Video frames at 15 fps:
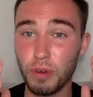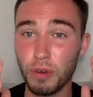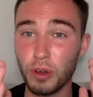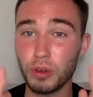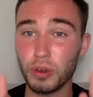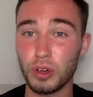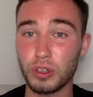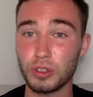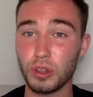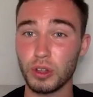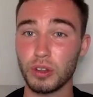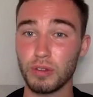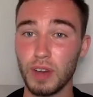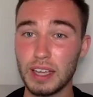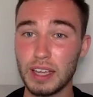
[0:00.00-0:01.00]
focused on
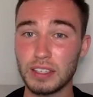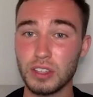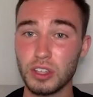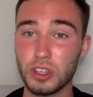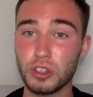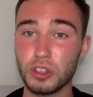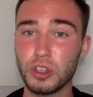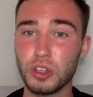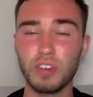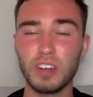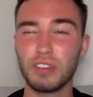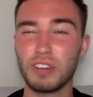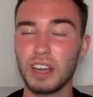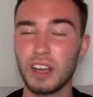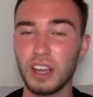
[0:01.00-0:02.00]
the race that you don't
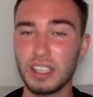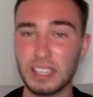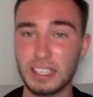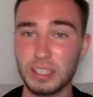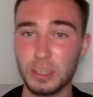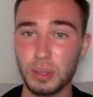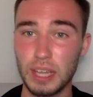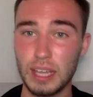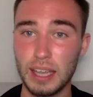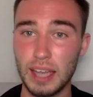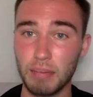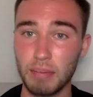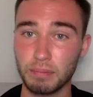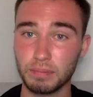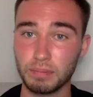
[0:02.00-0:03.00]
really realise it until the in that?